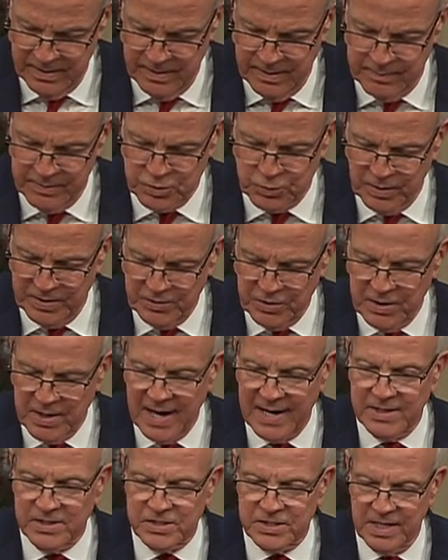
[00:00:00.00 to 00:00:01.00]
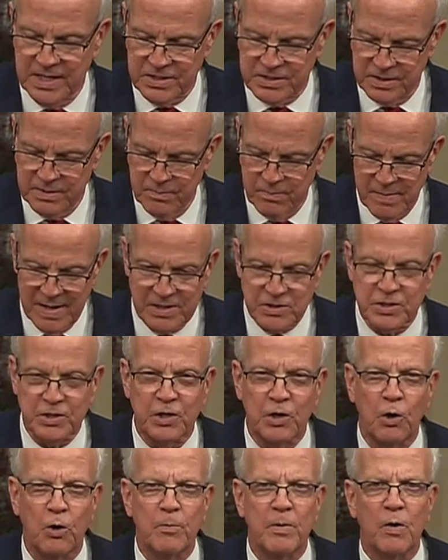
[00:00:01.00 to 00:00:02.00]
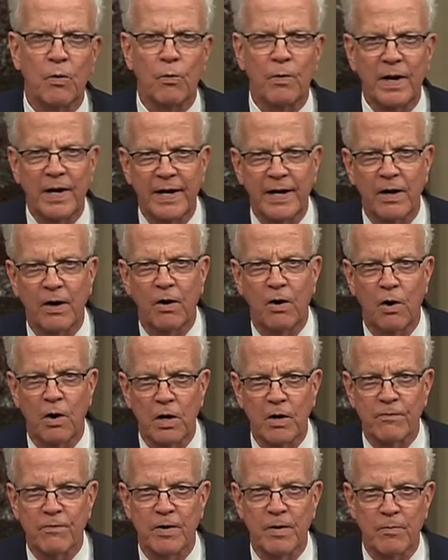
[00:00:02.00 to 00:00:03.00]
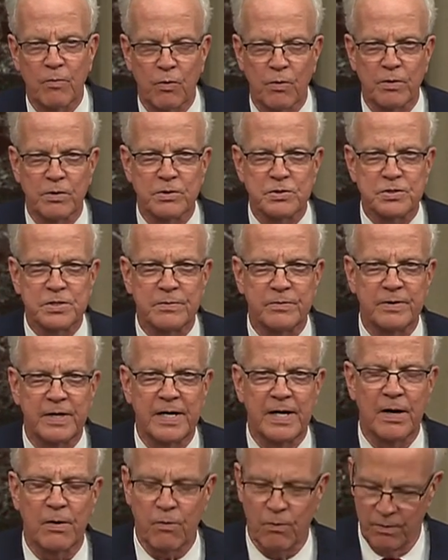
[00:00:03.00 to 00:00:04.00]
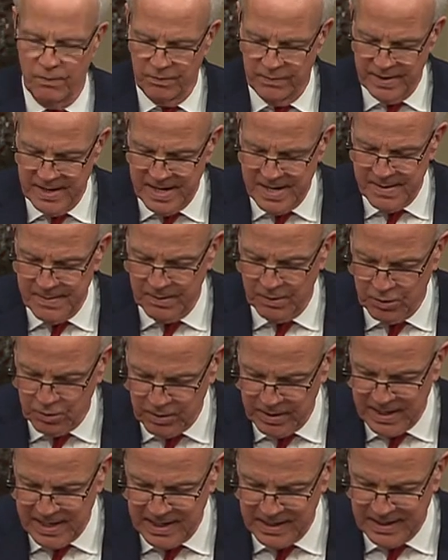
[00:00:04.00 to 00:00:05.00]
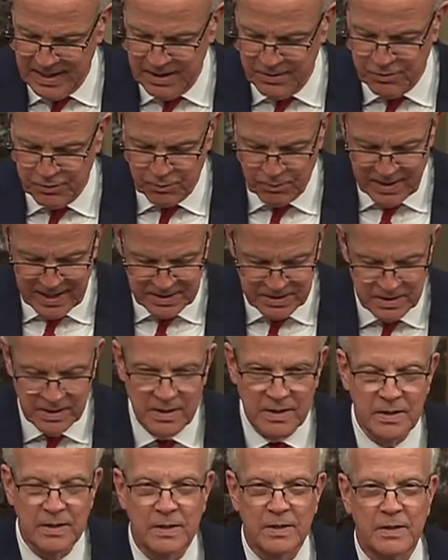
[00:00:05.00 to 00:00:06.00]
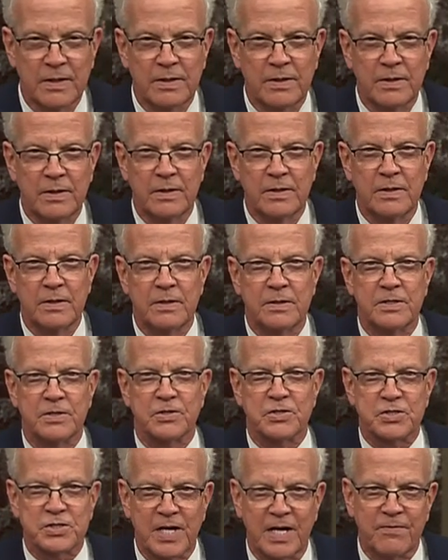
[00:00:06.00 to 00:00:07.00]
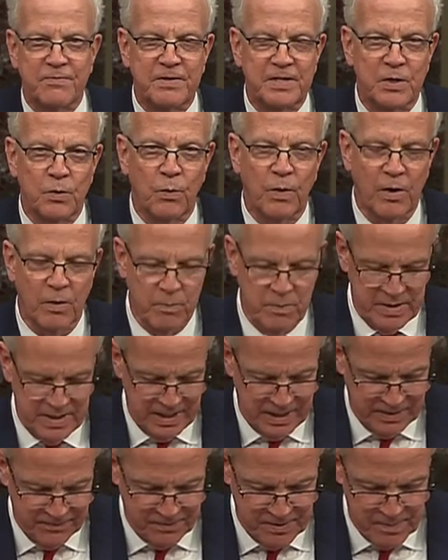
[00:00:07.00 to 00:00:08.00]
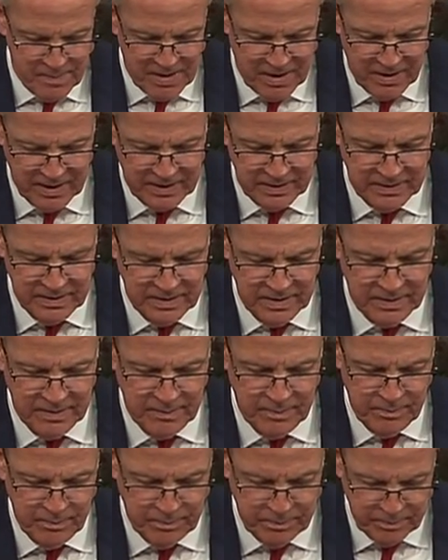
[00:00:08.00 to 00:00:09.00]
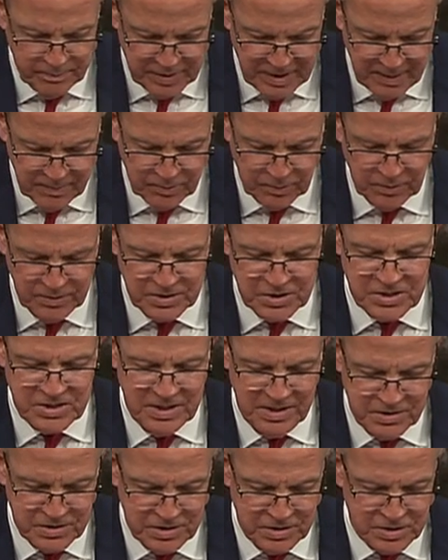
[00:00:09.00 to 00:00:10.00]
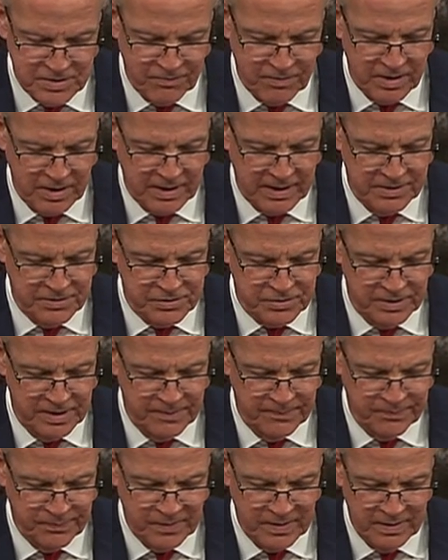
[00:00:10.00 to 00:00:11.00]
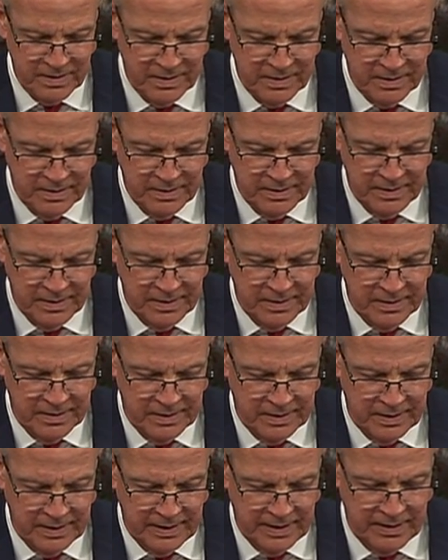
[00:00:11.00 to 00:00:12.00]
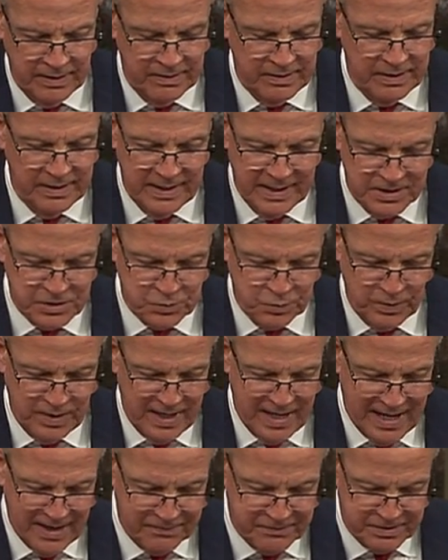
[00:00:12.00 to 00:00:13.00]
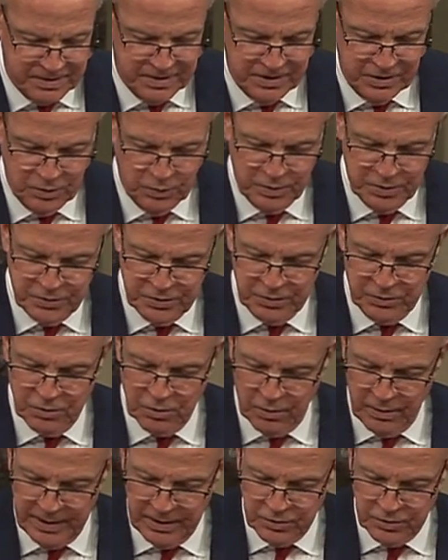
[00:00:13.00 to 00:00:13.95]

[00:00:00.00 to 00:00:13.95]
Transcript: between the United States and Mexico, but really all of our borders, they create a threat to the safety and well-being of the American people, the citizens of our country. And yes, we have to deal with the growing